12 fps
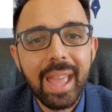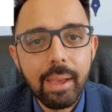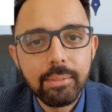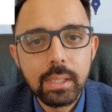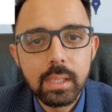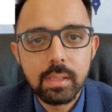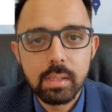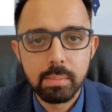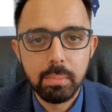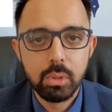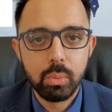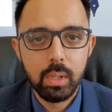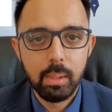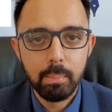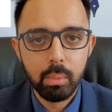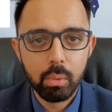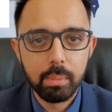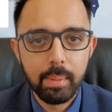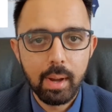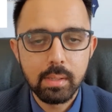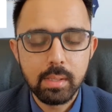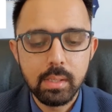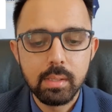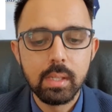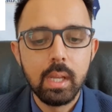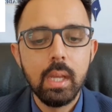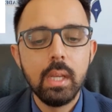evidence between both parties.